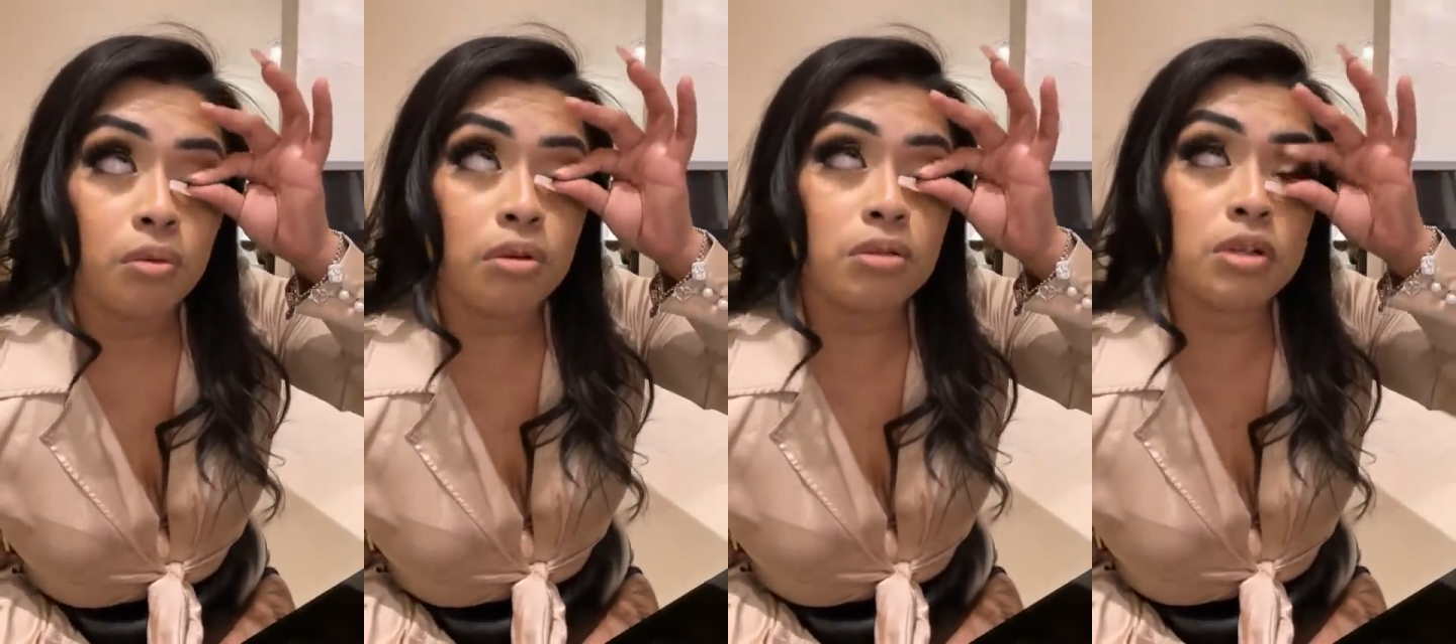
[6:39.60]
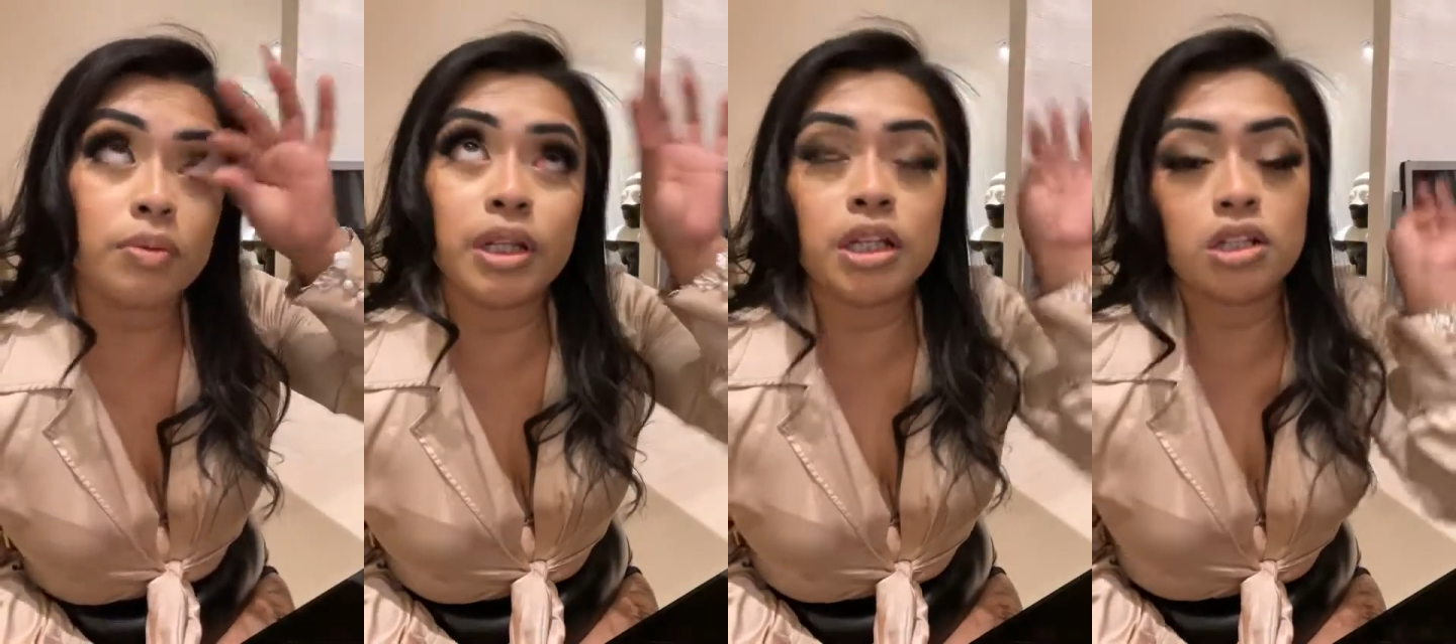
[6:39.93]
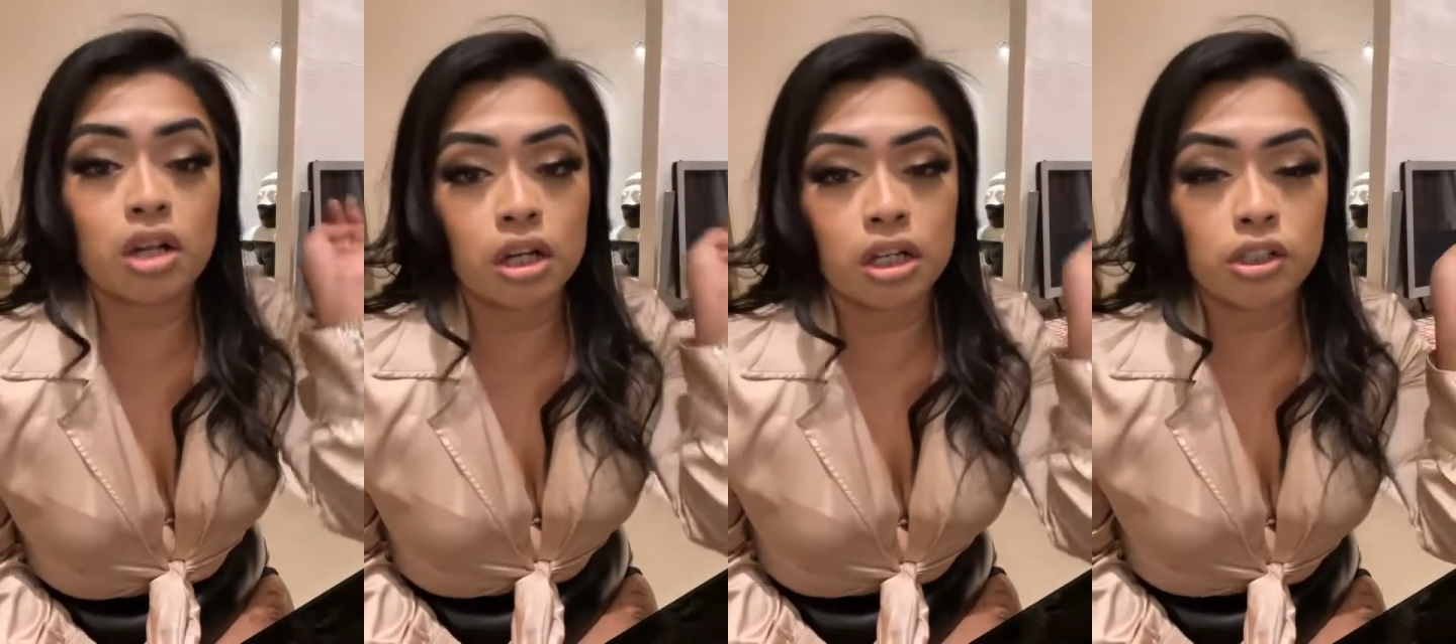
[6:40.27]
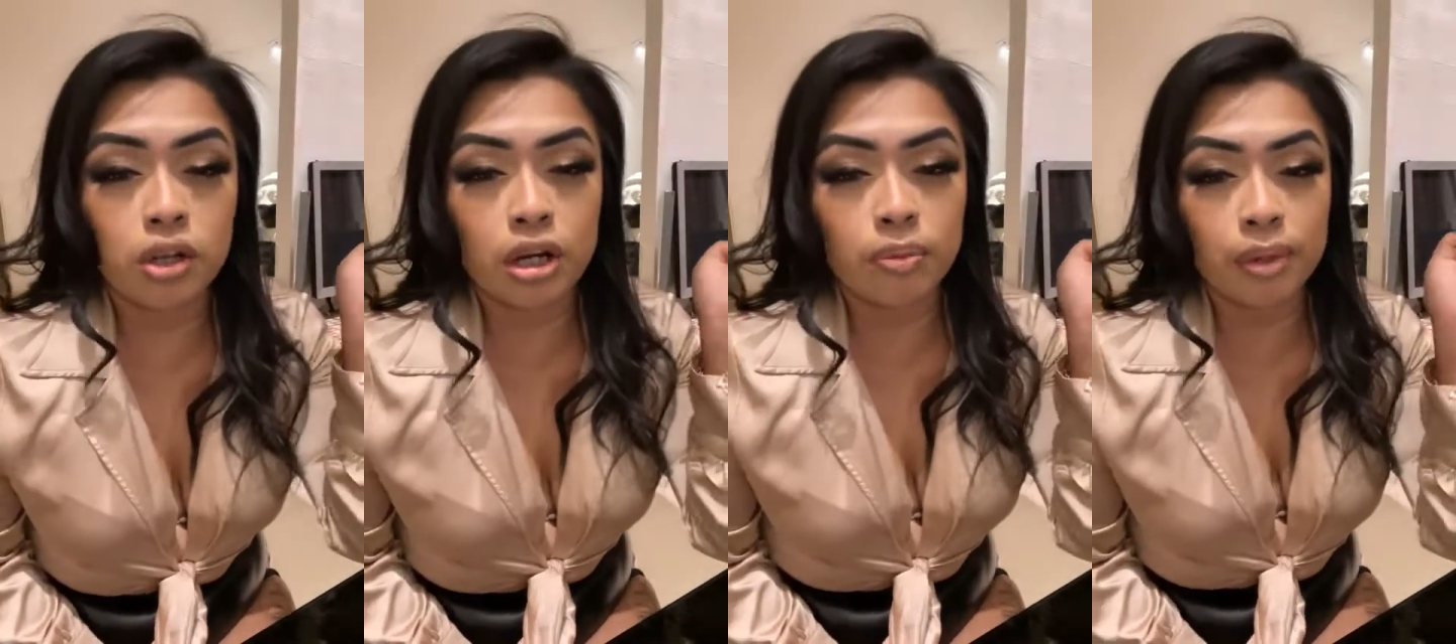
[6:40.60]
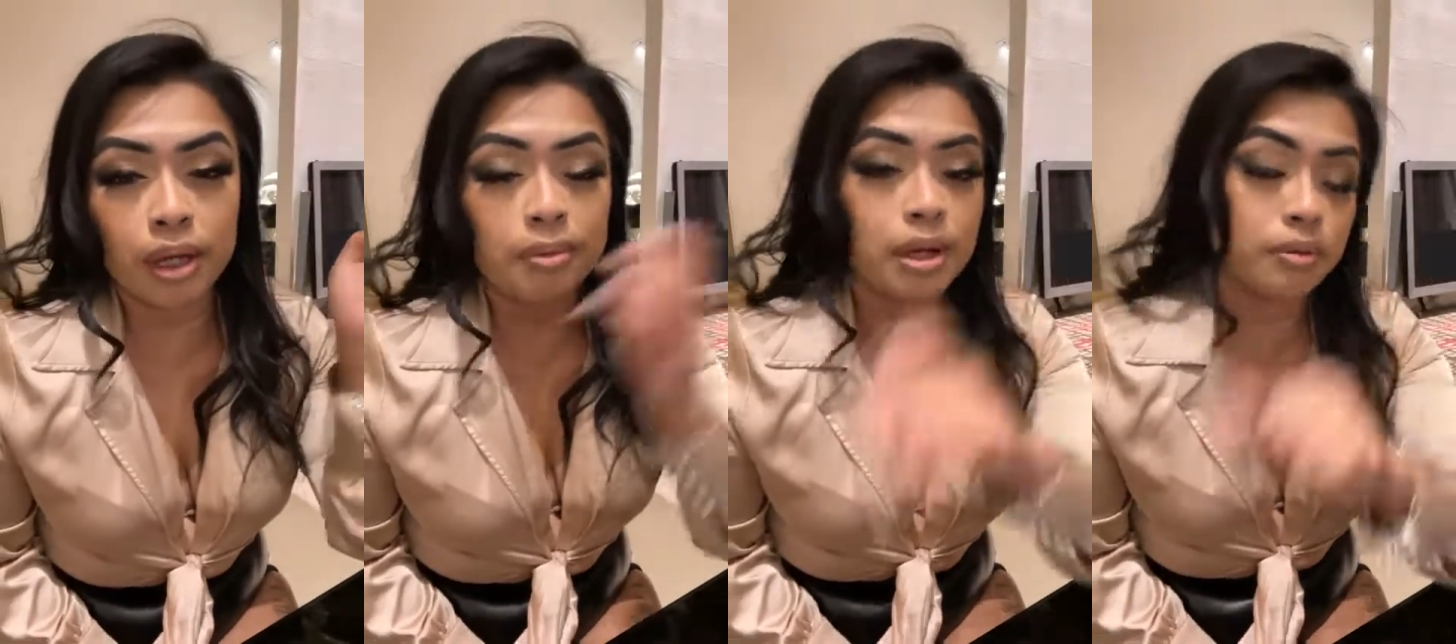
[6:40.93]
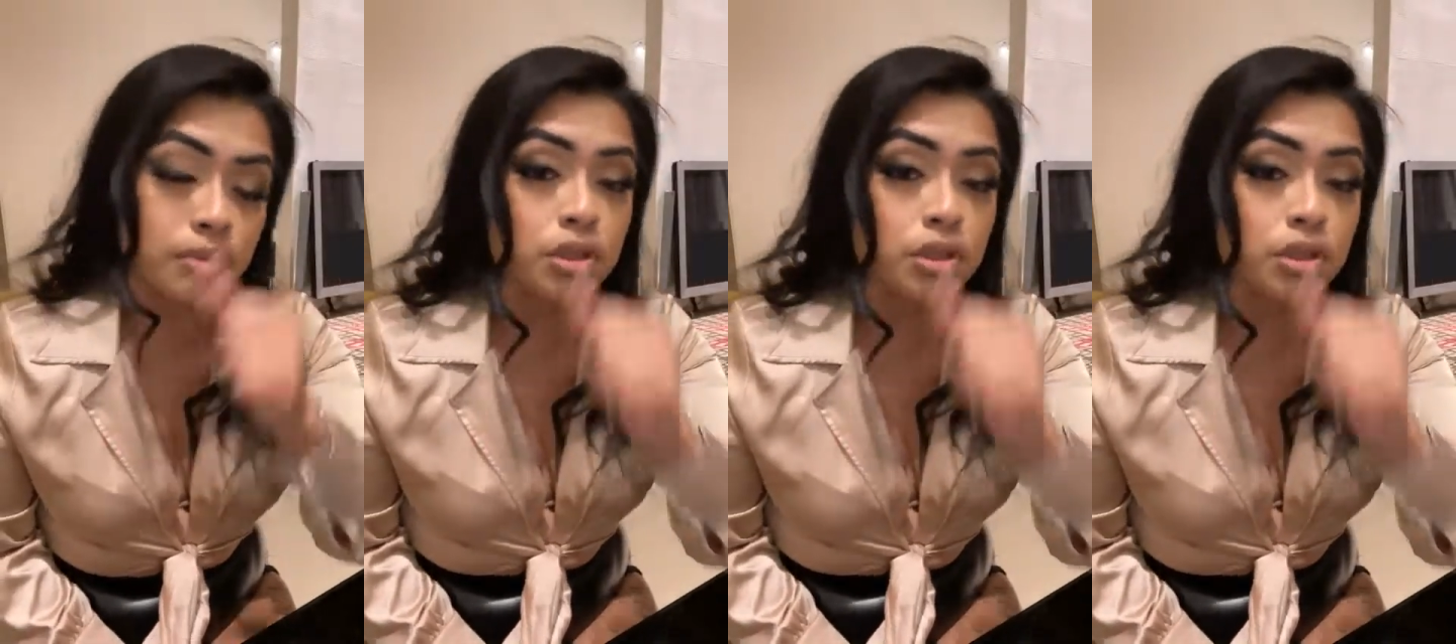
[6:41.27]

Well, it was really dark, so I don't blame him.